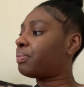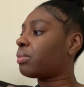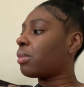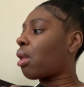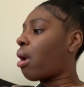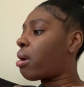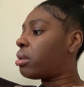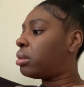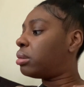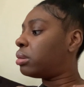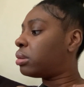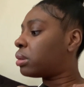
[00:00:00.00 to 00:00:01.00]

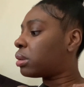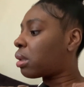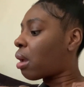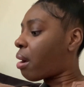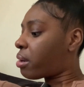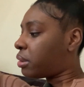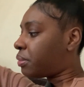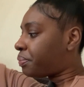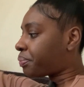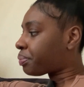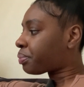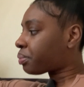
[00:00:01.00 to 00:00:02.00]

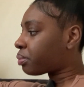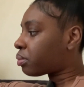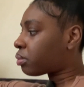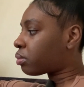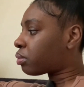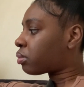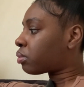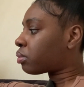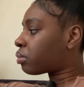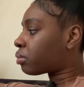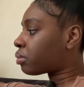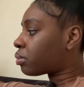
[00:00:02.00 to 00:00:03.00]

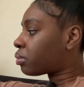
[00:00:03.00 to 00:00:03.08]
Nobody speaks.